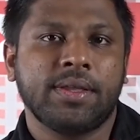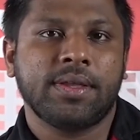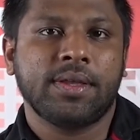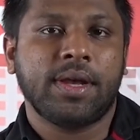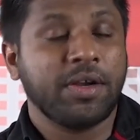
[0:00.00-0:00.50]

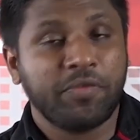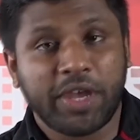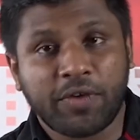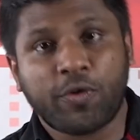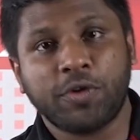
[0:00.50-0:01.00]
And we are
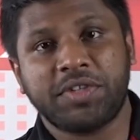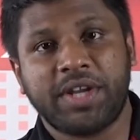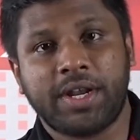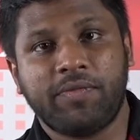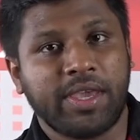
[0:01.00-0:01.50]
fortunate,
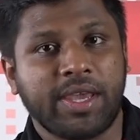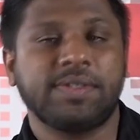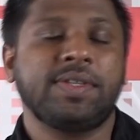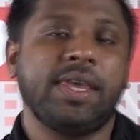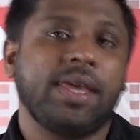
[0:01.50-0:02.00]
we can
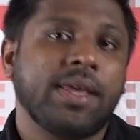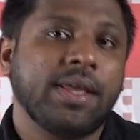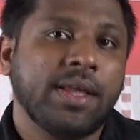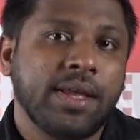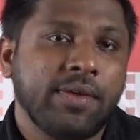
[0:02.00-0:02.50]
see
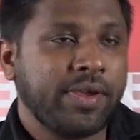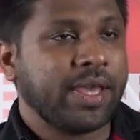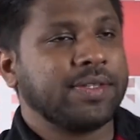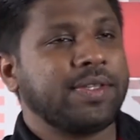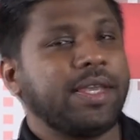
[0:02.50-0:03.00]

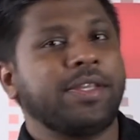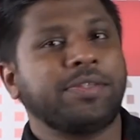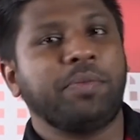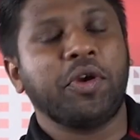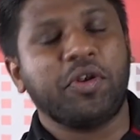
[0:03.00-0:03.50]
this
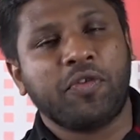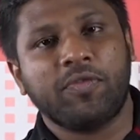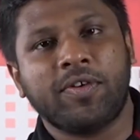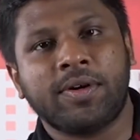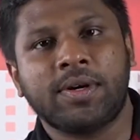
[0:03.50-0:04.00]
beautiful
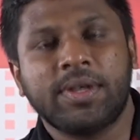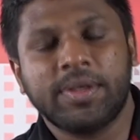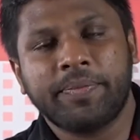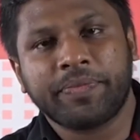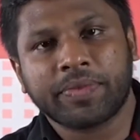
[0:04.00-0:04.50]
world.
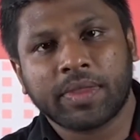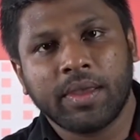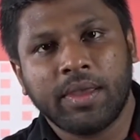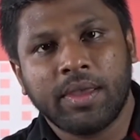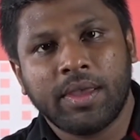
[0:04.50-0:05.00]

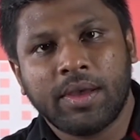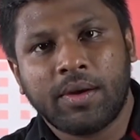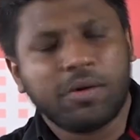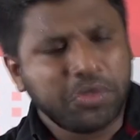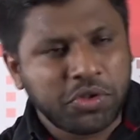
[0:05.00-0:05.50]
Oh,
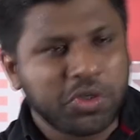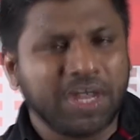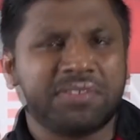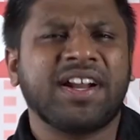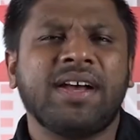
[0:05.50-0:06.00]
you can
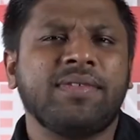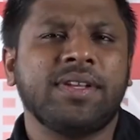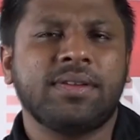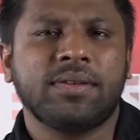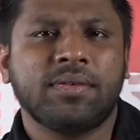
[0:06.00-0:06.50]
travel.
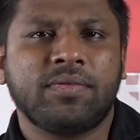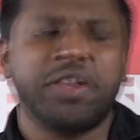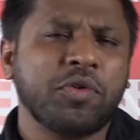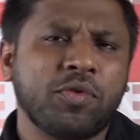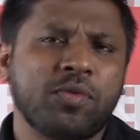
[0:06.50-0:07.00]

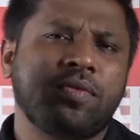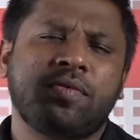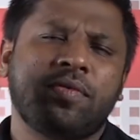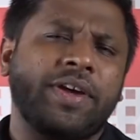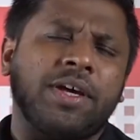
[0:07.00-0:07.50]
Why
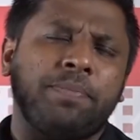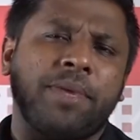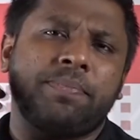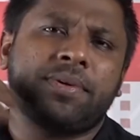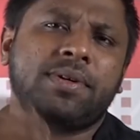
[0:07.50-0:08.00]
your
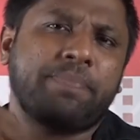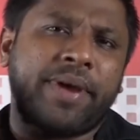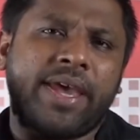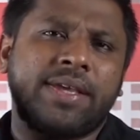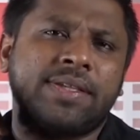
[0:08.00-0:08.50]
people
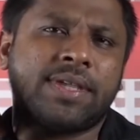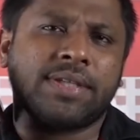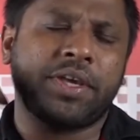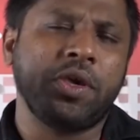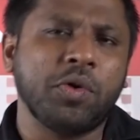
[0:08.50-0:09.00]
pay such a
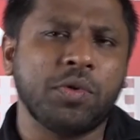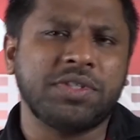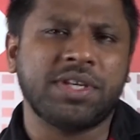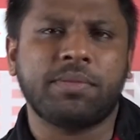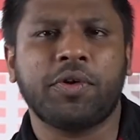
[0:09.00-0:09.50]
huge
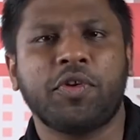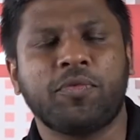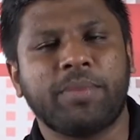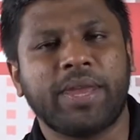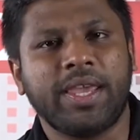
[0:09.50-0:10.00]
amount of
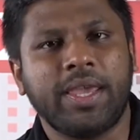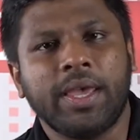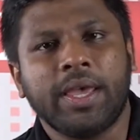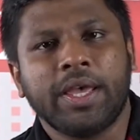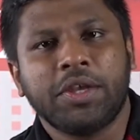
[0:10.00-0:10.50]
money
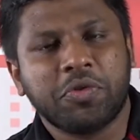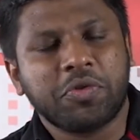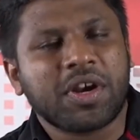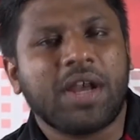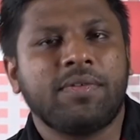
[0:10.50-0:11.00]
to
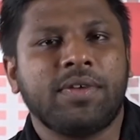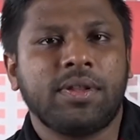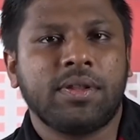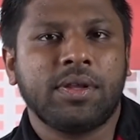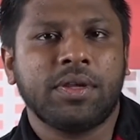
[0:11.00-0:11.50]
travel,
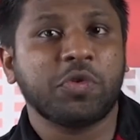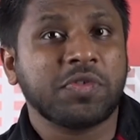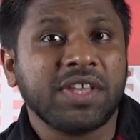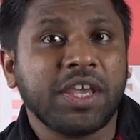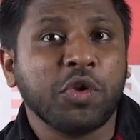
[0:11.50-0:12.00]
to
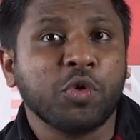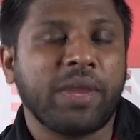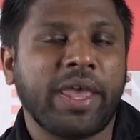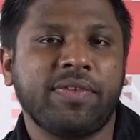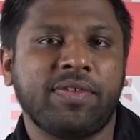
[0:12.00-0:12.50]
see new
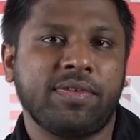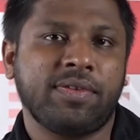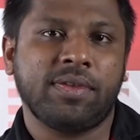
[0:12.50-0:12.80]
places?